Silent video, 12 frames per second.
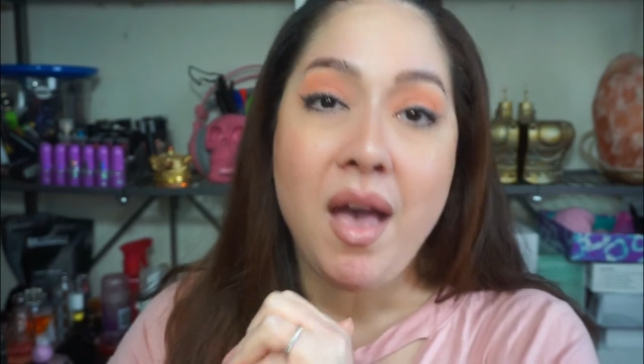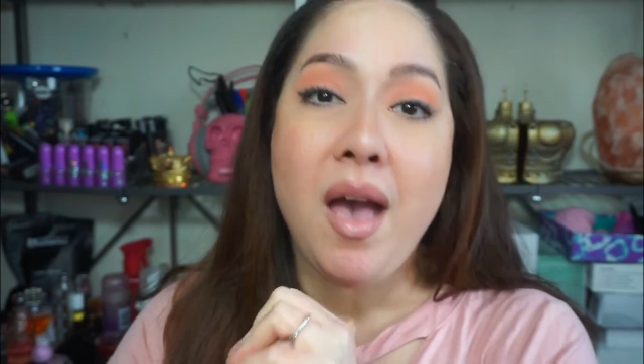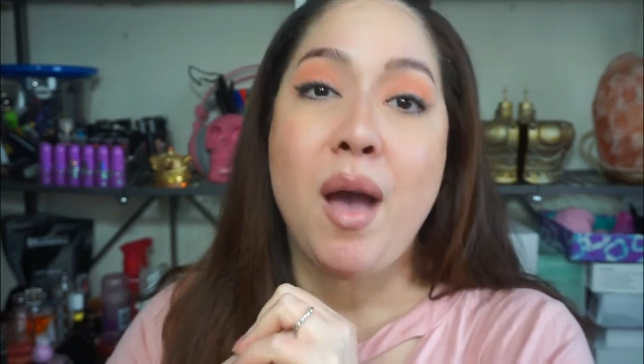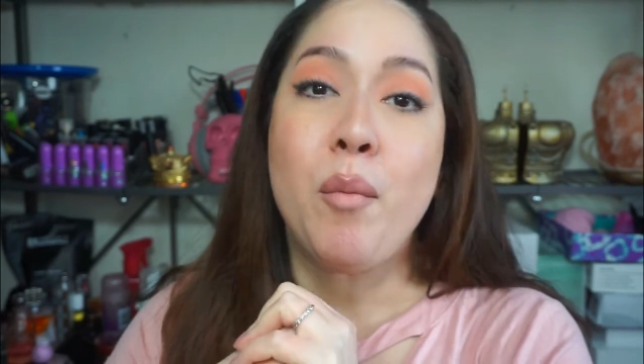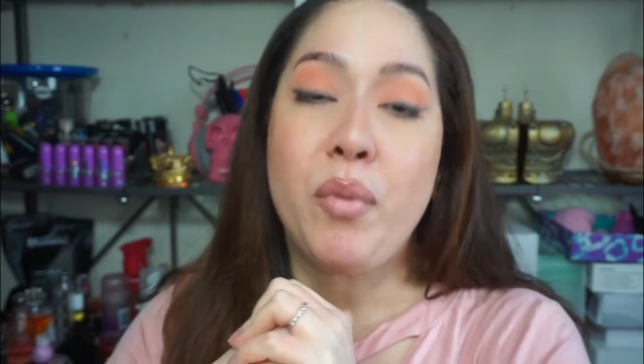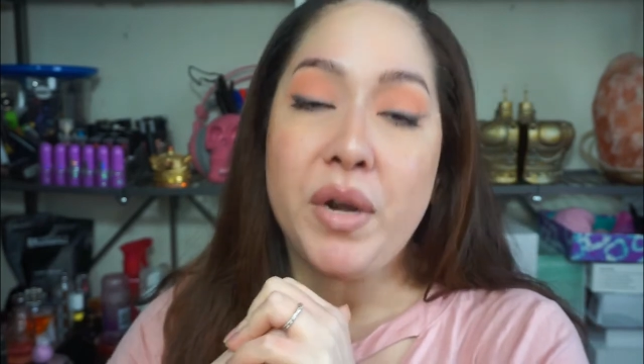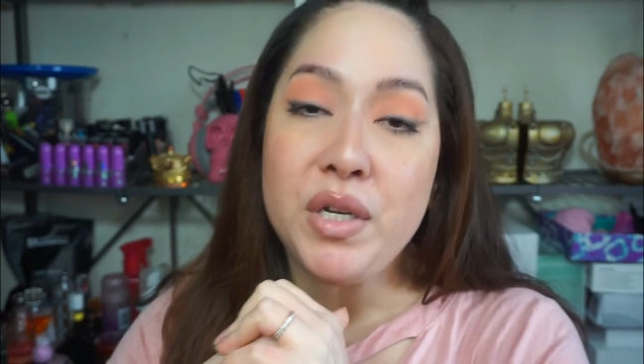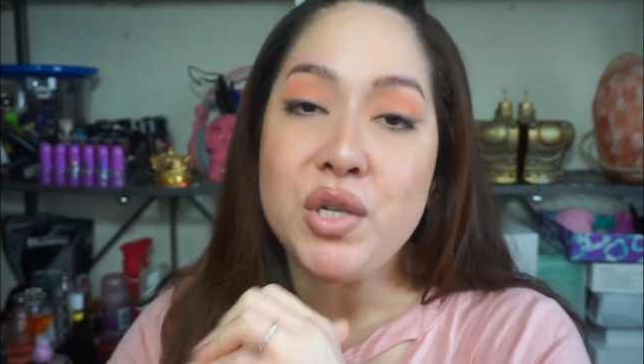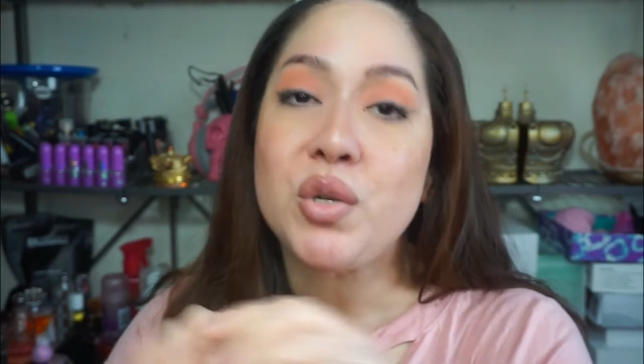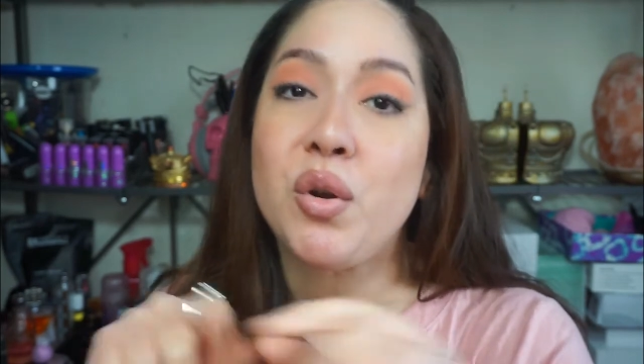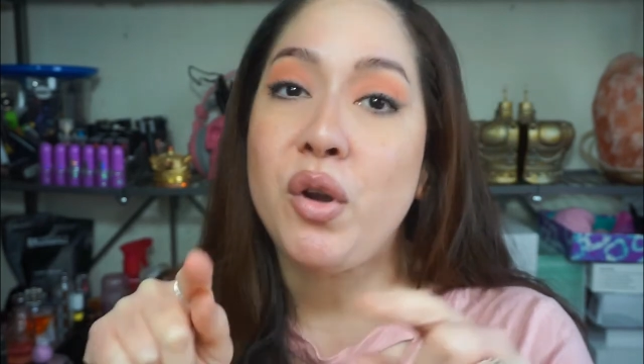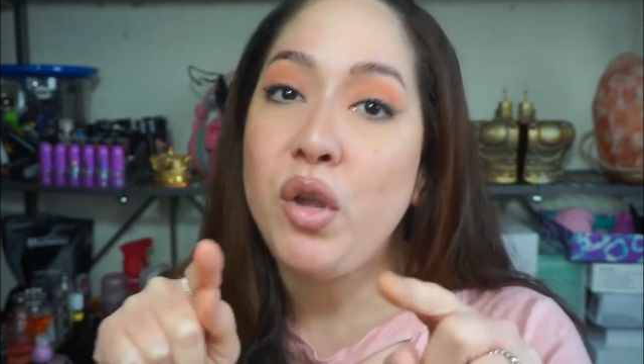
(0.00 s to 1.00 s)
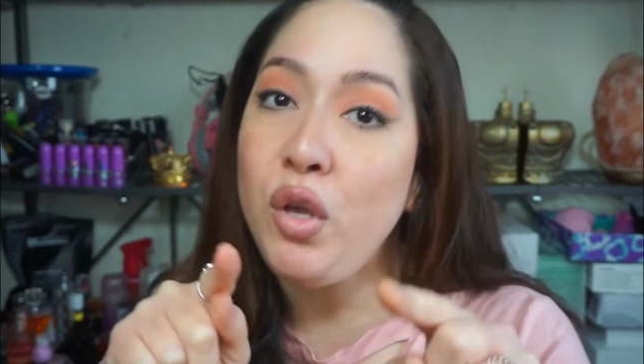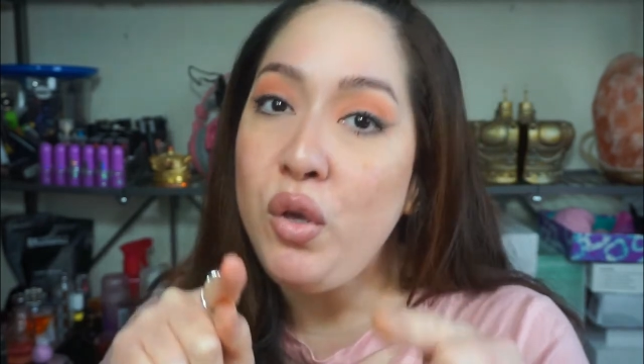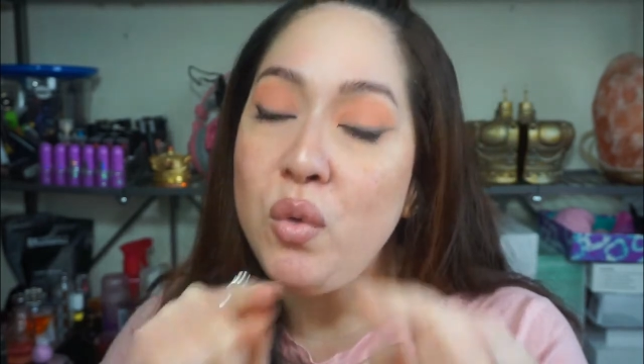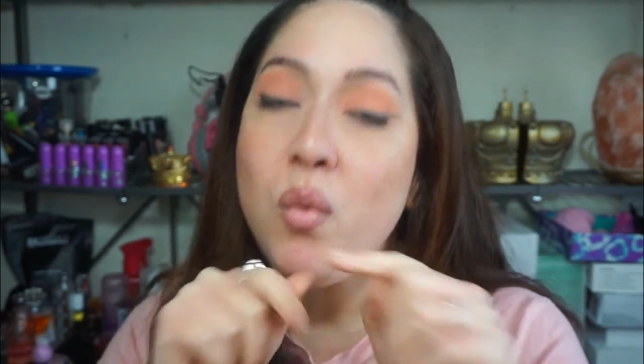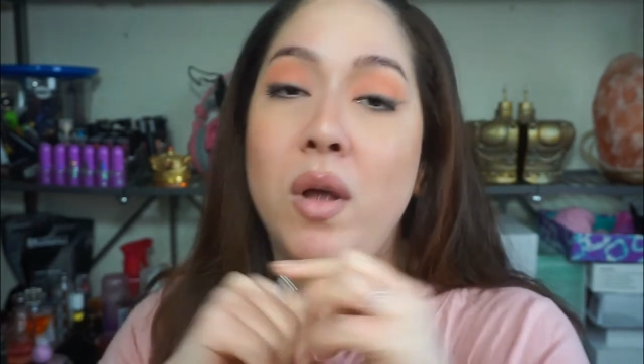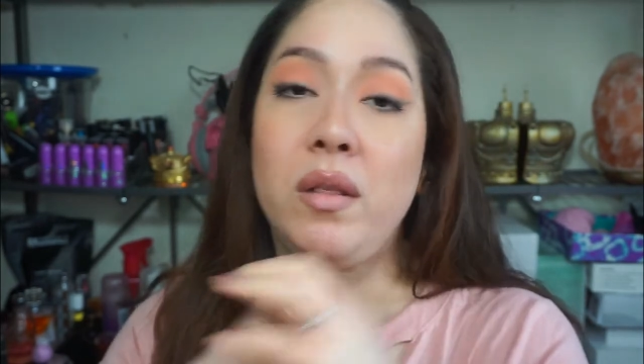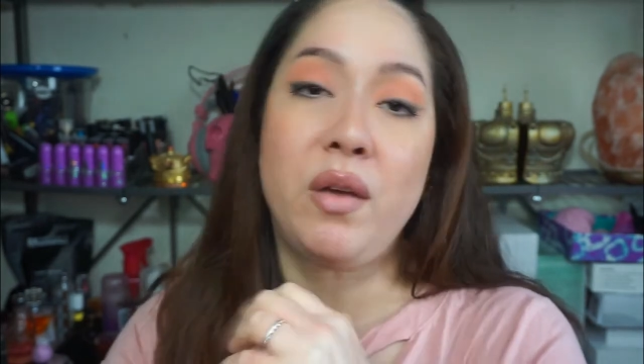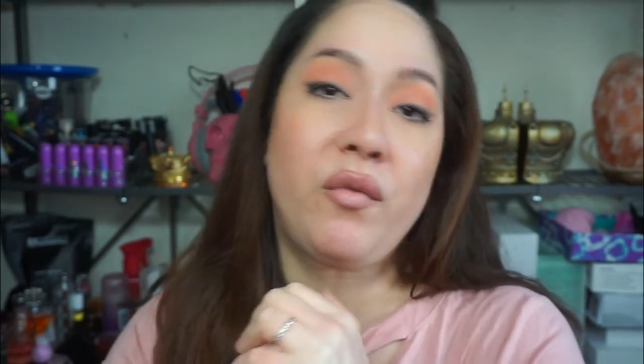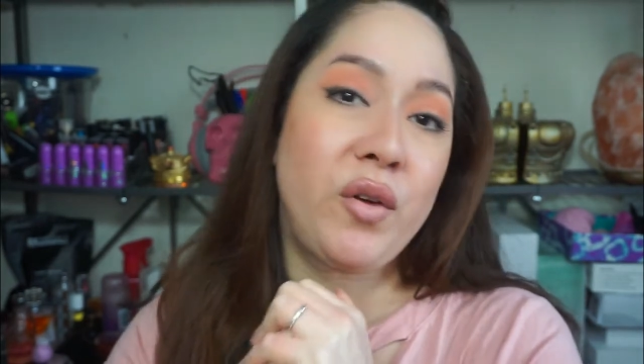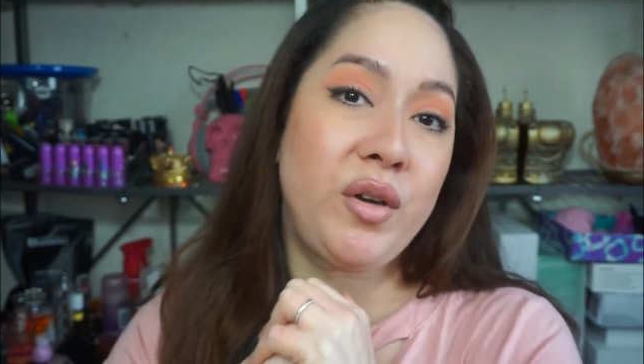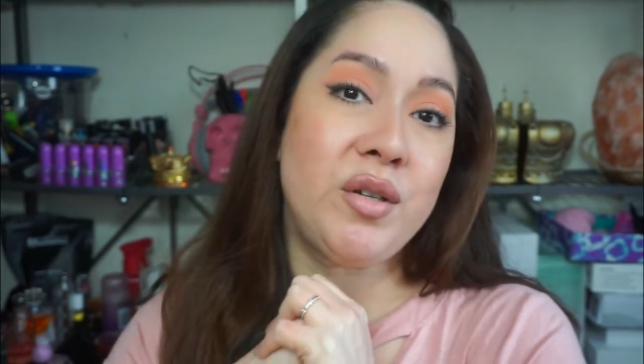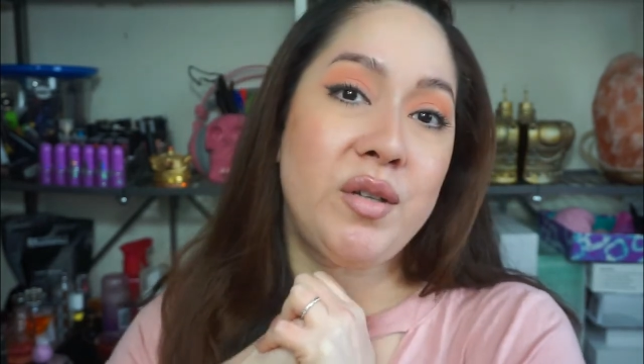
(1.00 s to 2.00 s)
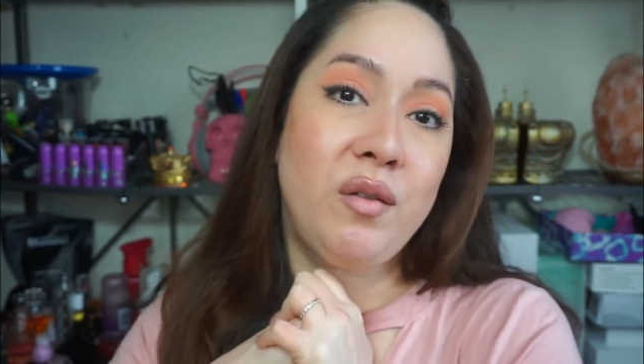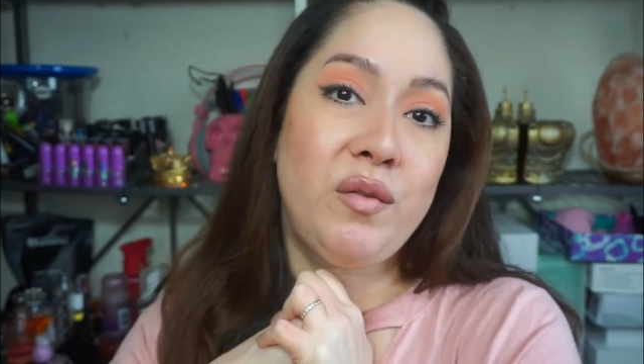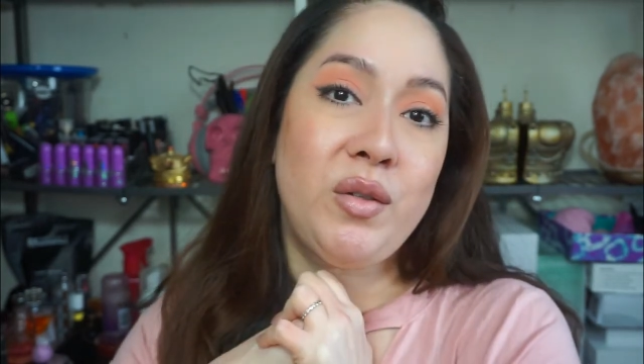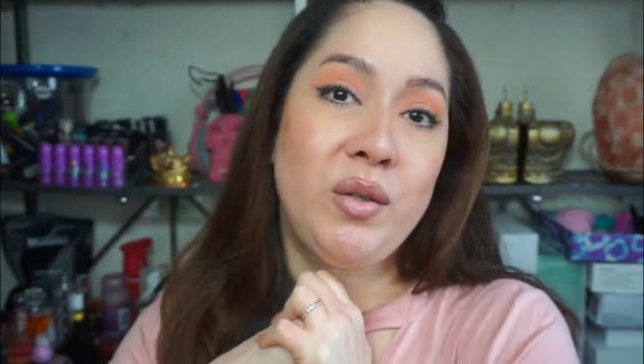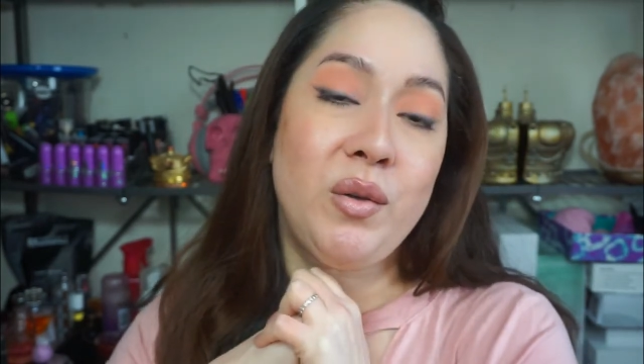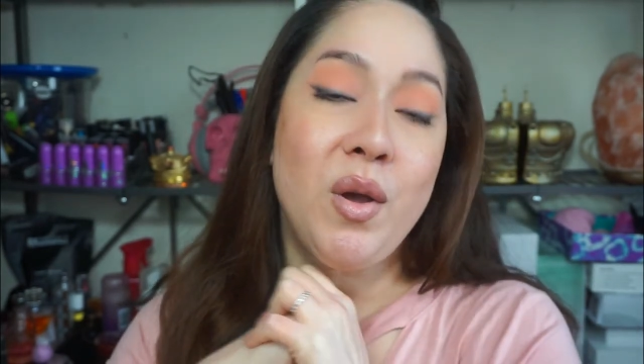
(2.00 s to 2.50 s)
I'm pretty sure you want that for yourself too.